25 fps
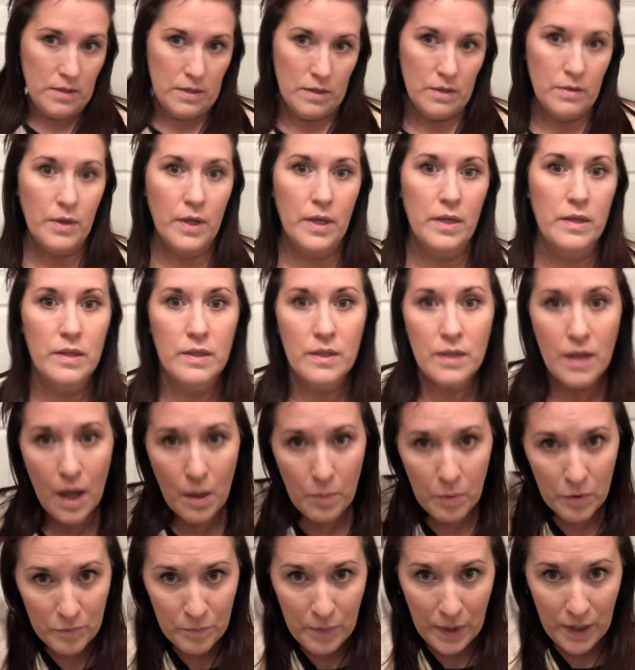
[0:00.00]
Okay, the
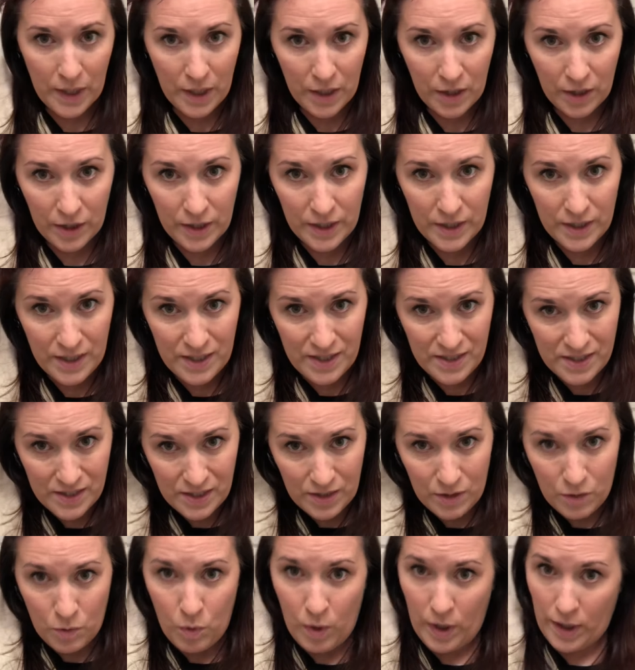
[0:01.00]
top of my hair
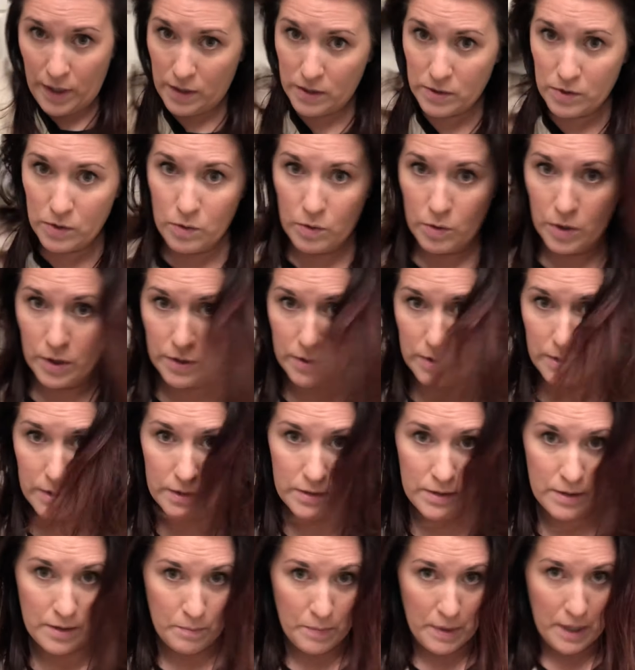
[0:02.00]
isn't quite as coarse
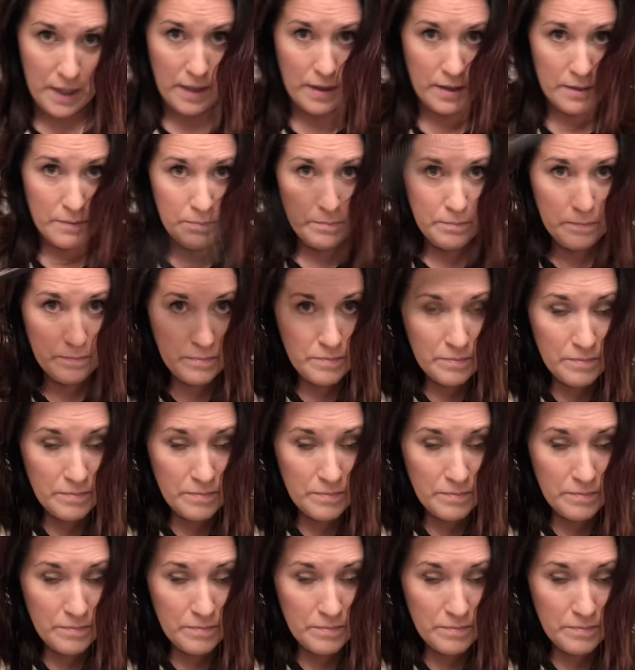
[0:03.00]
as the bottom.